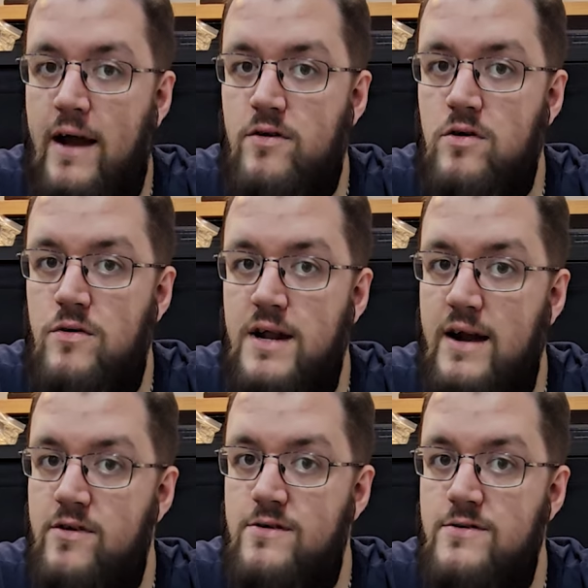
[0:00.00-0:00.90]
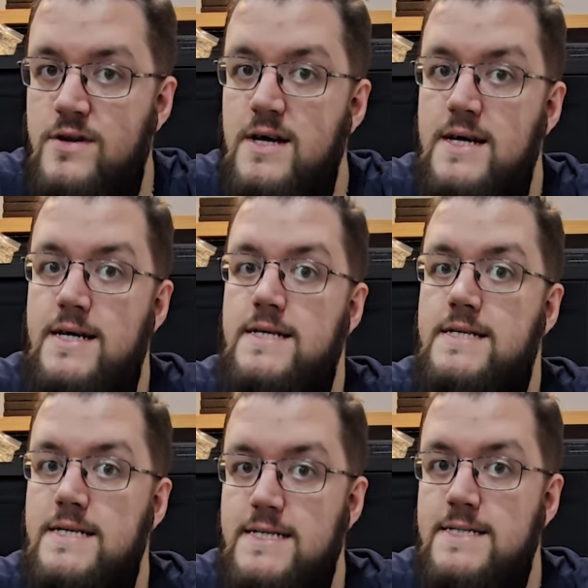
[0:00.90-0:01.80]
Aragorn, and Aragorn
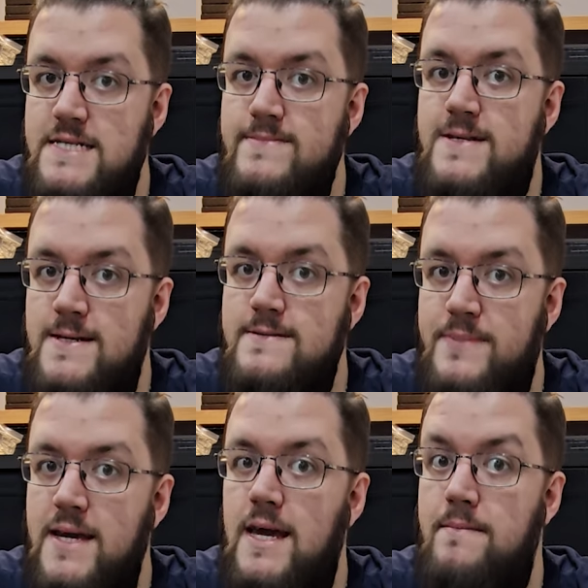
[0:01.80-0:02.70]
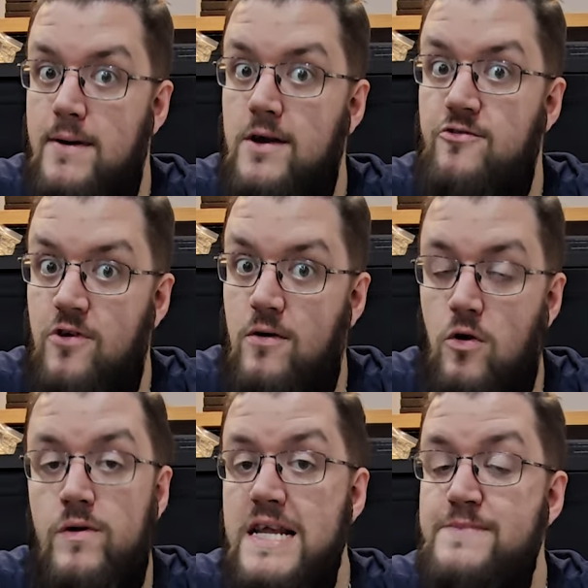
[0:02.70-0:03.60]
doesn't seem to like being in my control,
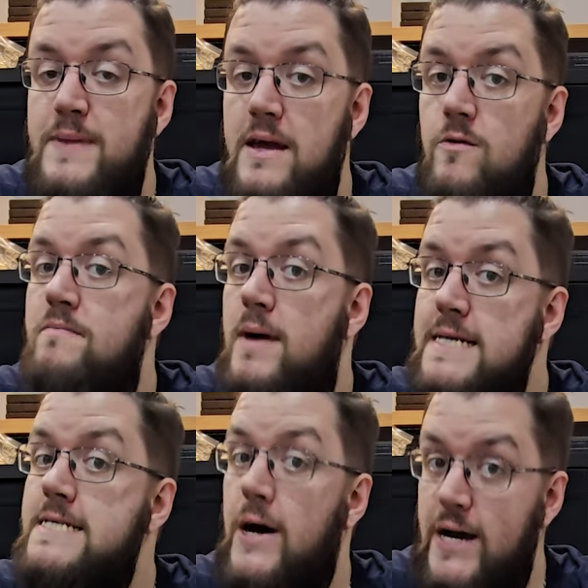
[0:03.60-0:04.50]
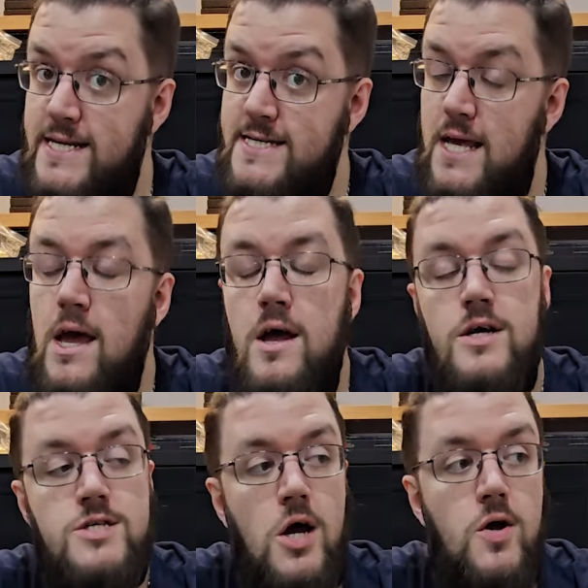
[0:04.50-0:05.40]
or at least being with my dice.
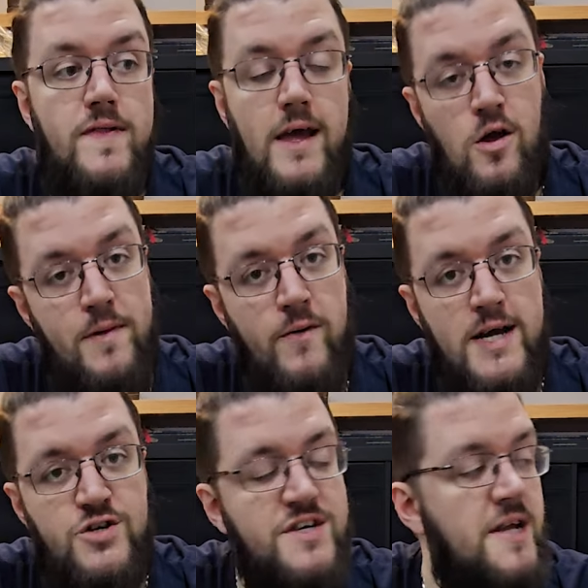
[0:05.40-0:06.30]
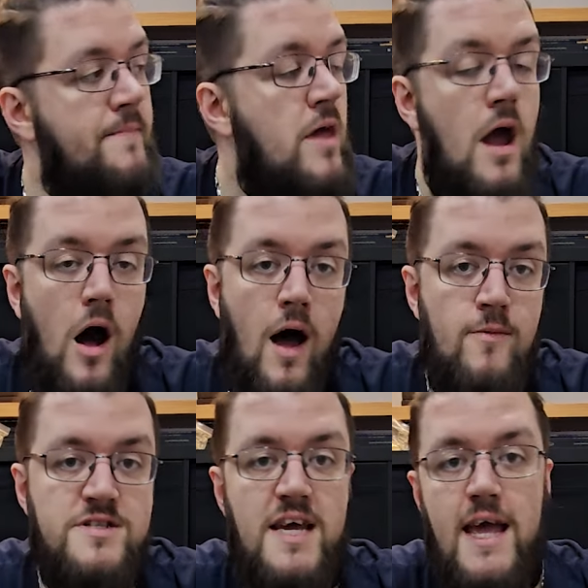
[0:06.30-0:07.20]
So it could be quite interesting. I
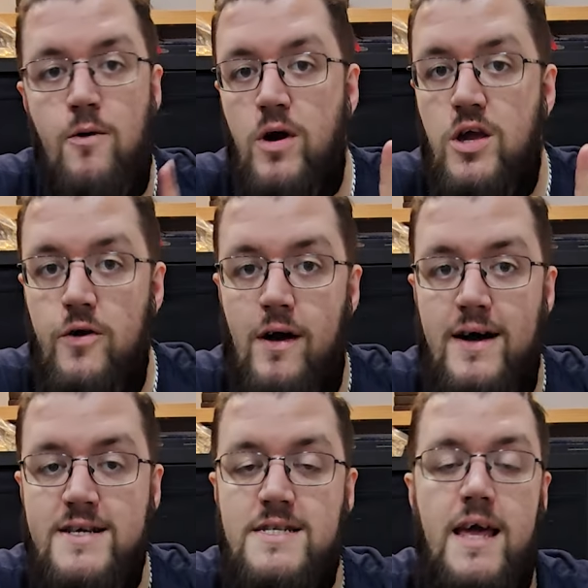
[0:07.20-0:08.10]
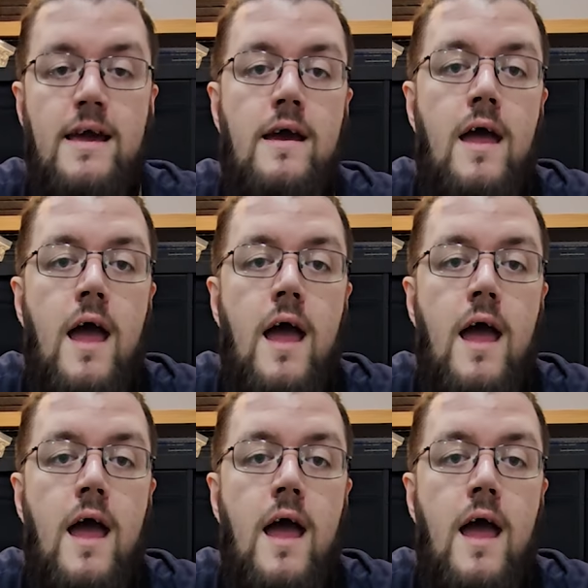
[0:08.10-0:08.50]
want to hear what you guys think,